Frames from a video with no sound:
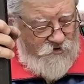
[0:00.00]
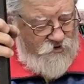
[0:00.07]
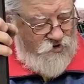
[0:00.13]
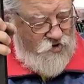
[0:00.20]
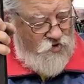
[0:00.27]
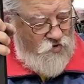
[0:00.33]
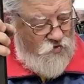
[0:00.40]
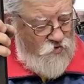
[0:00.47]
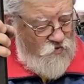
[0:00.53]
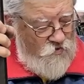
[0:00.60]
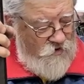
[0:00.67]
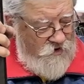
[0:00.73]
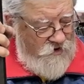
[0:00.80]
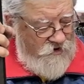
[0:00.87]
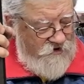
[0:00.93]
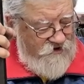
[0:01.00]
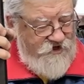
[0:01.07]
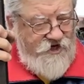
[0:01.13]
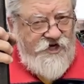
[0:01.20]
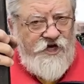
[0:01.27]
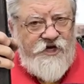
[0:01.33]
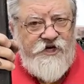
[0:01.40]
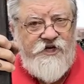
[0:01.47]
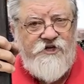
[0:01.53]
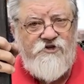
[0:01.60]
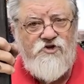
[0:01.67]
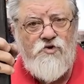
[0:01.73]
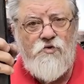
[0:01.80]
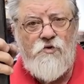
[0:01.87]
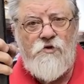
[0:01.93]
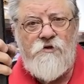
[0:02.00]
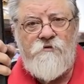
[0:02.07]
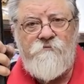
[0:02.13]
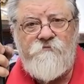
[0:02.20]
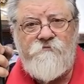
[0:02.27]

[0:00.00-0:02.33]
to the cutting tool.